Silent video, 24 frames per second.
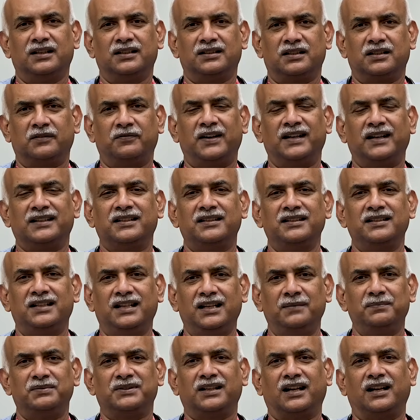Surfactant
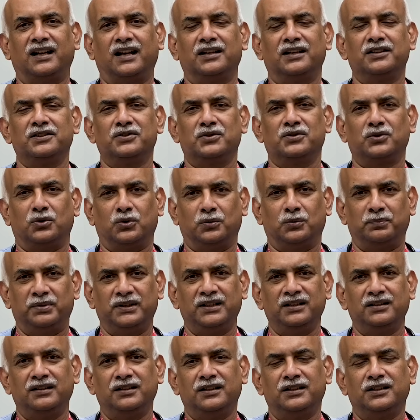keeps our lungs
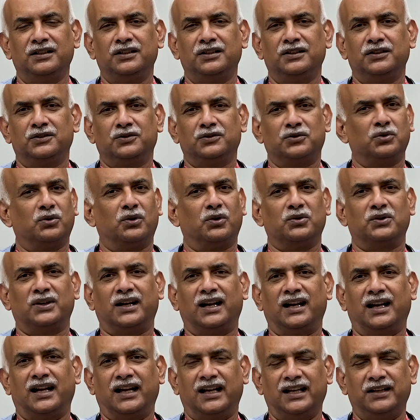open throughout
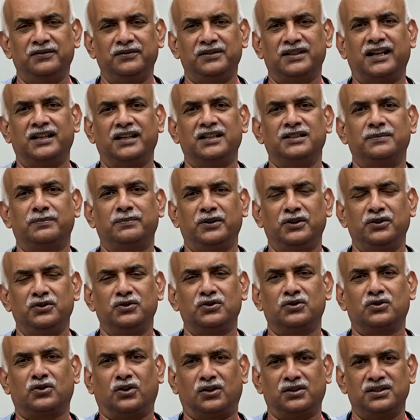our lives and is
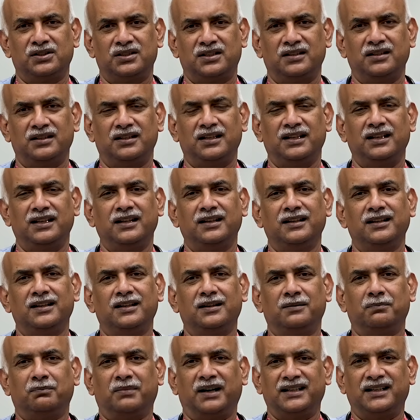produced constantly
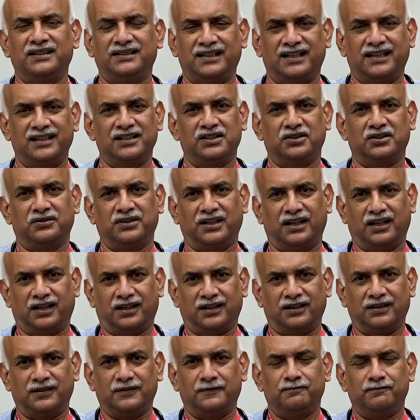by cells of the
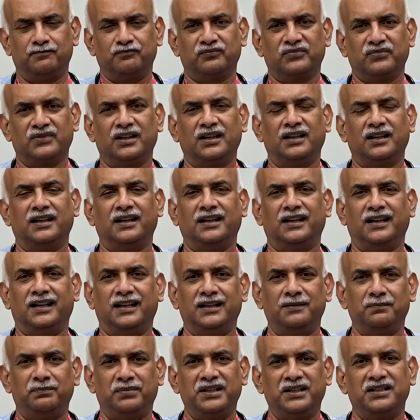lung.
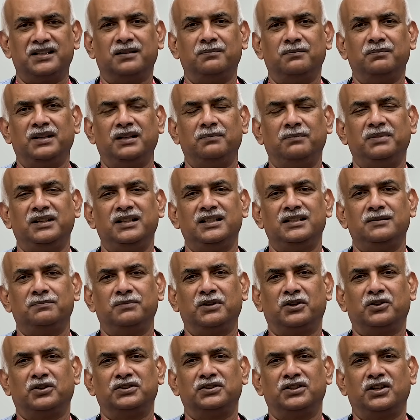In preterm babies,
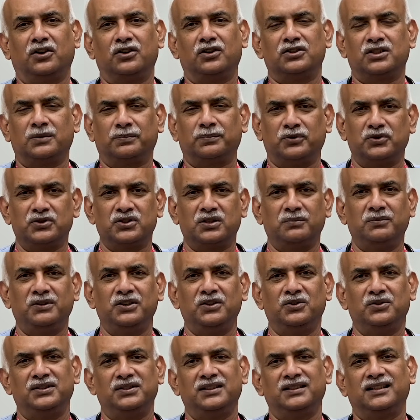because they're not supposed to be
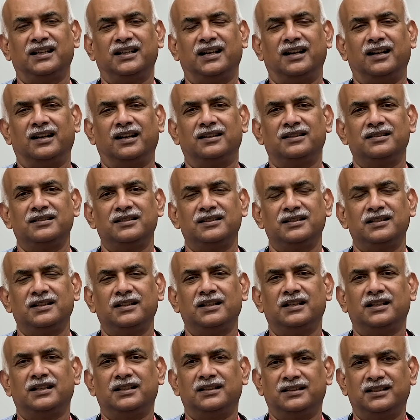using their lungs,
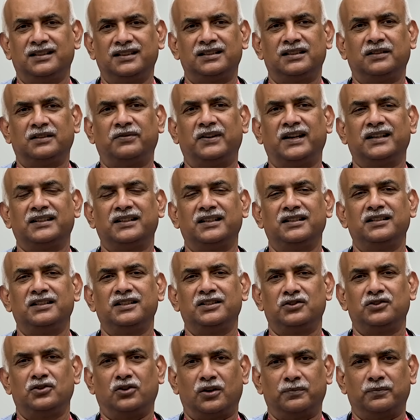this surfactant
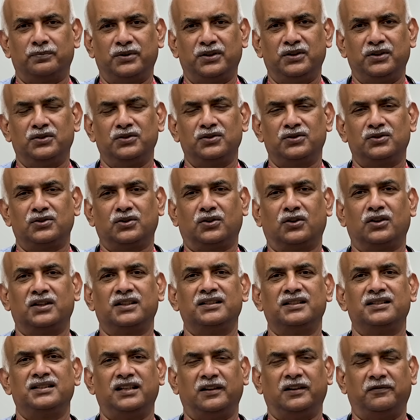is not produced or
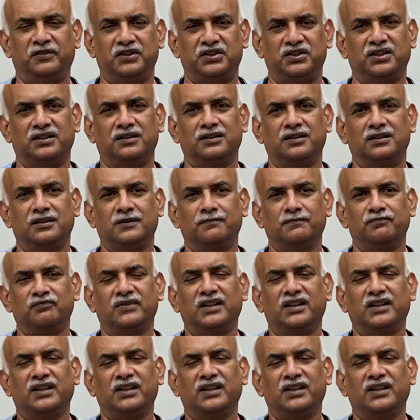is deficient.